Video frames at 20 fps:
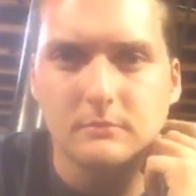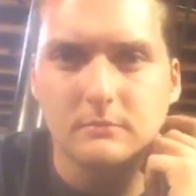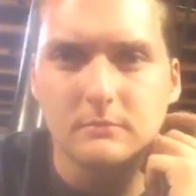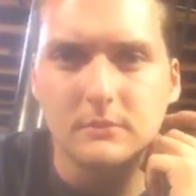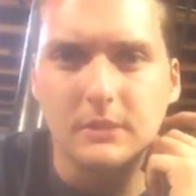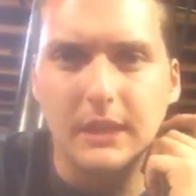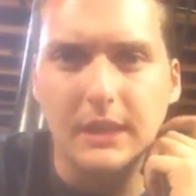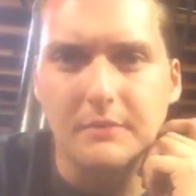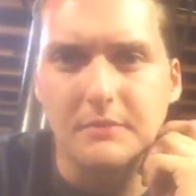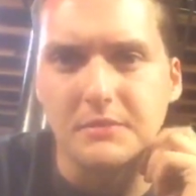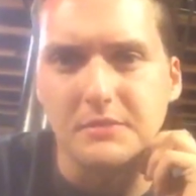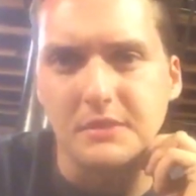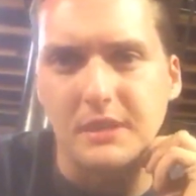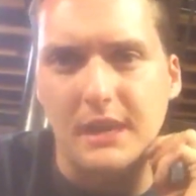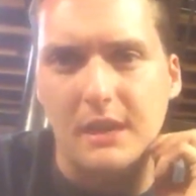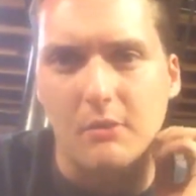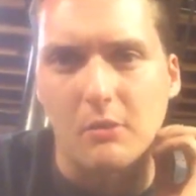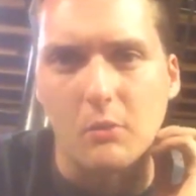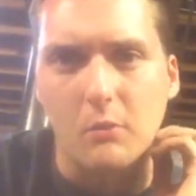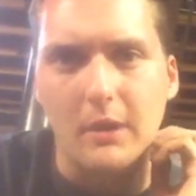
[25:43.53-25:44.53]
Kevin's an
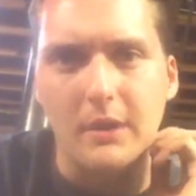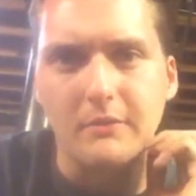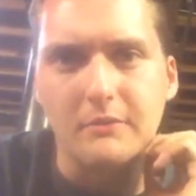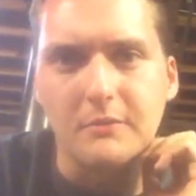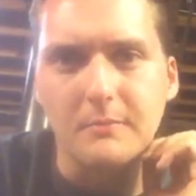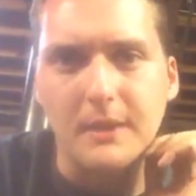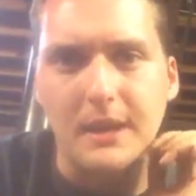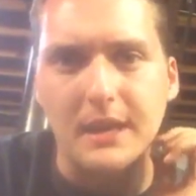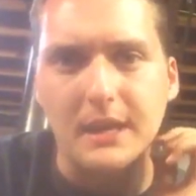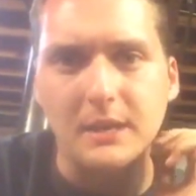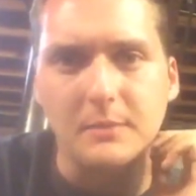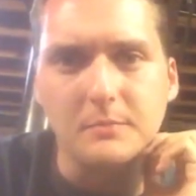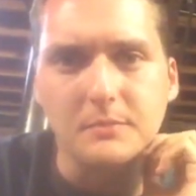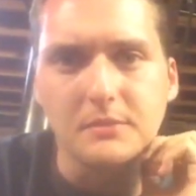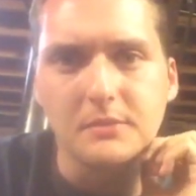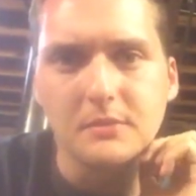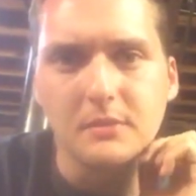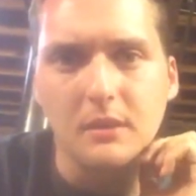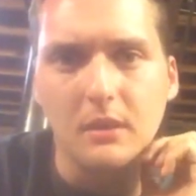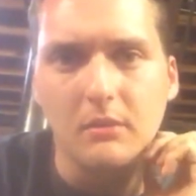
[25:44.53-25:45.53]
hour away from
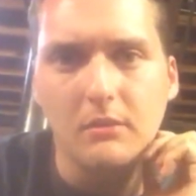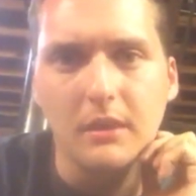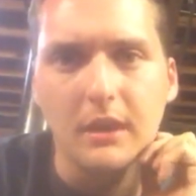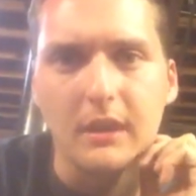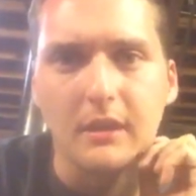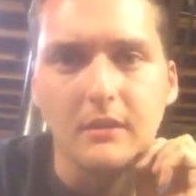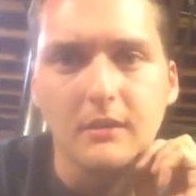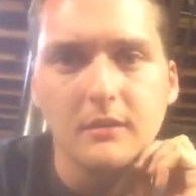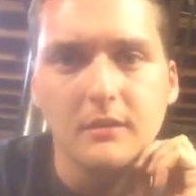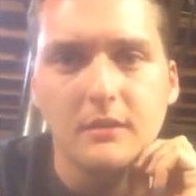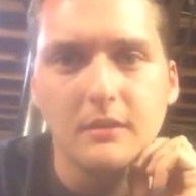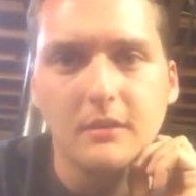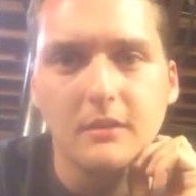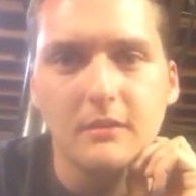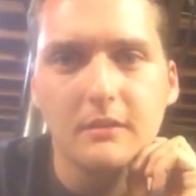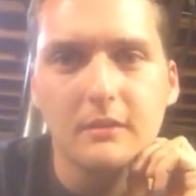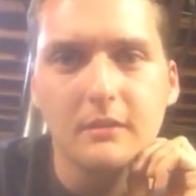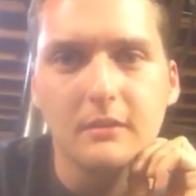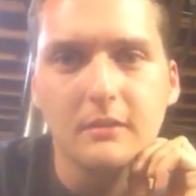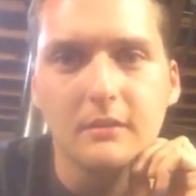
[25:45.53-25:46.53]
Ames. Okay.
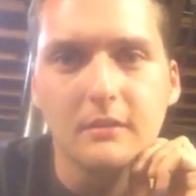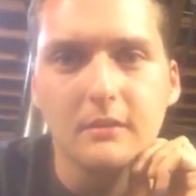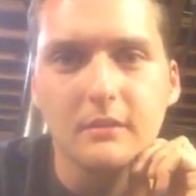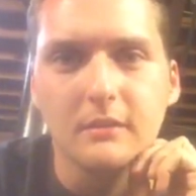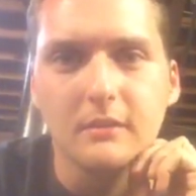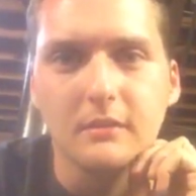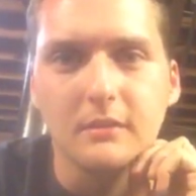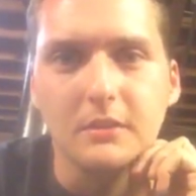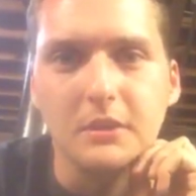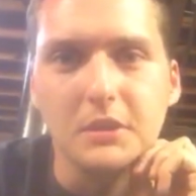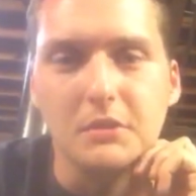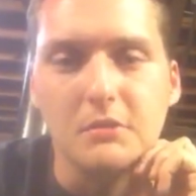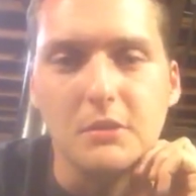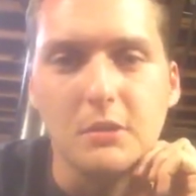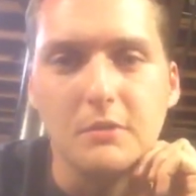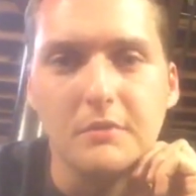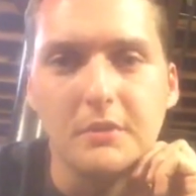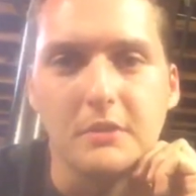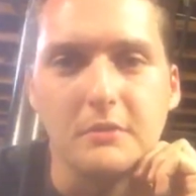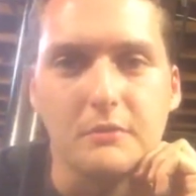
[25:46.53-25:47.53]
Do you know
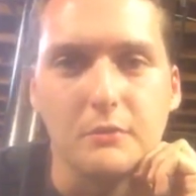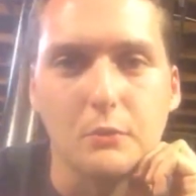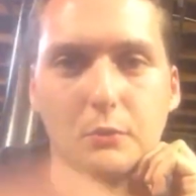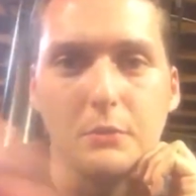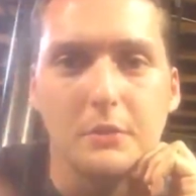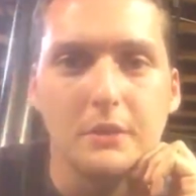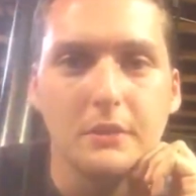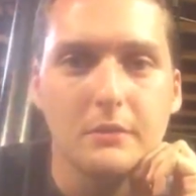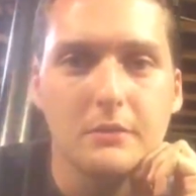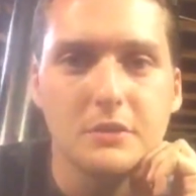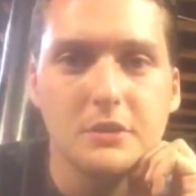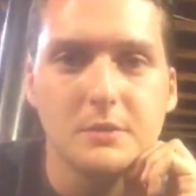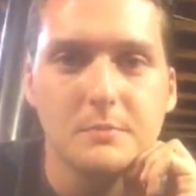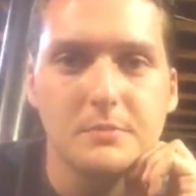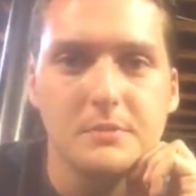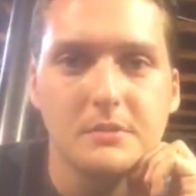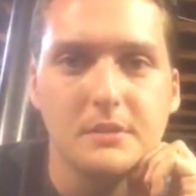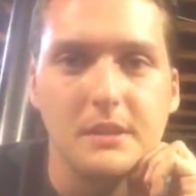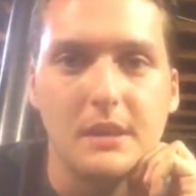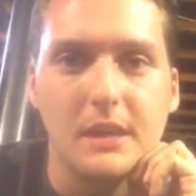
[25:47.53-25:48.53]
of any Ford
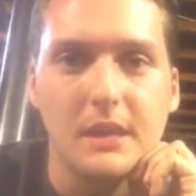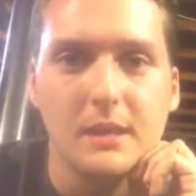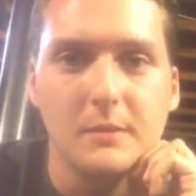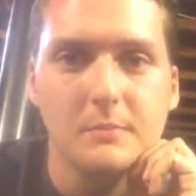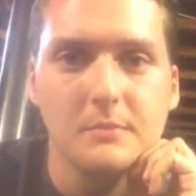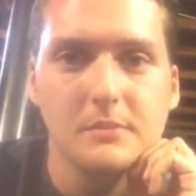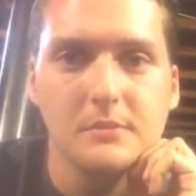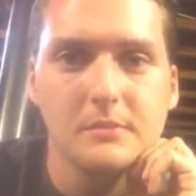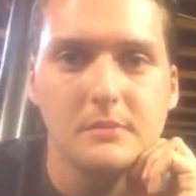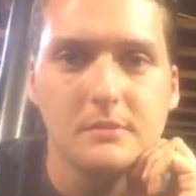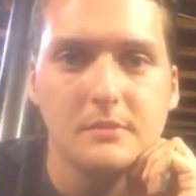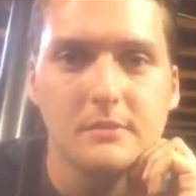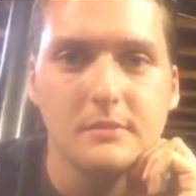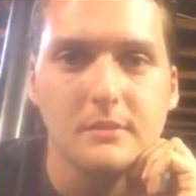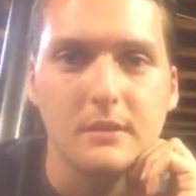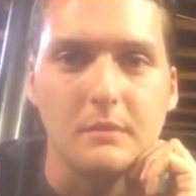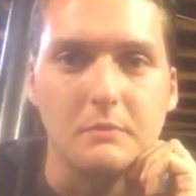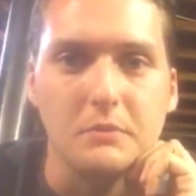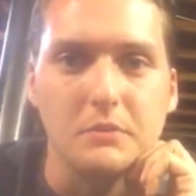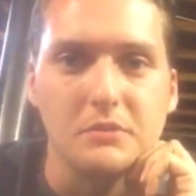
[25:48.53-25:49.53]
dealerships in Ames?
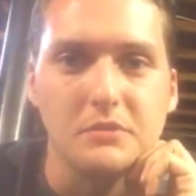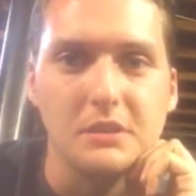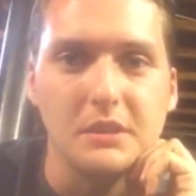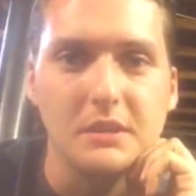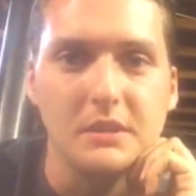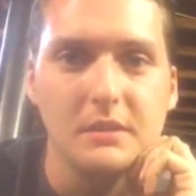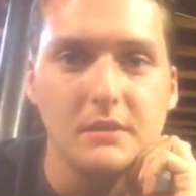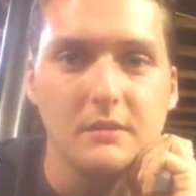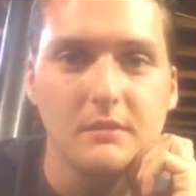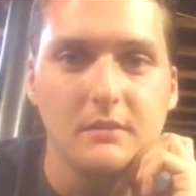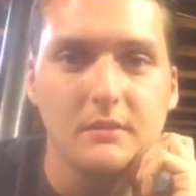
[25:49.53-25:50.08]
Have you seen it?